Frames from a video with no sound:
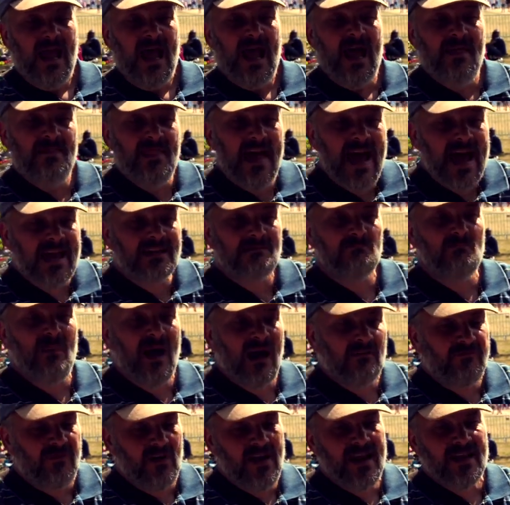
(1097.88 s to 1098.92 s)
And that,
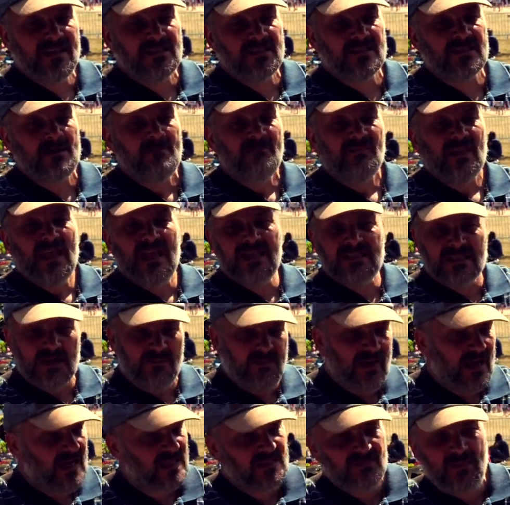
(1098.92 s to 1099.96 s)
my friends, is the
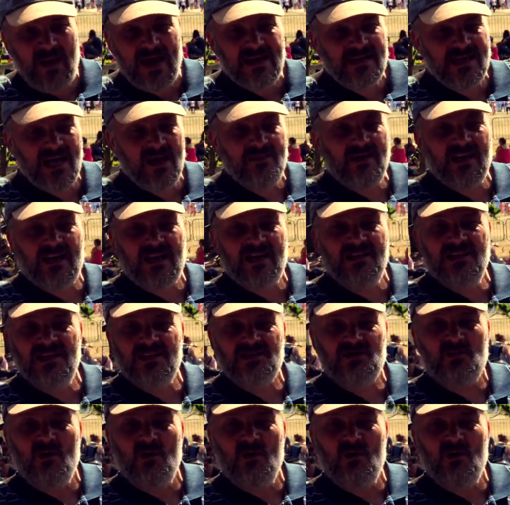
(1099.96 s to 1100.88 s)
biggest pandemic in this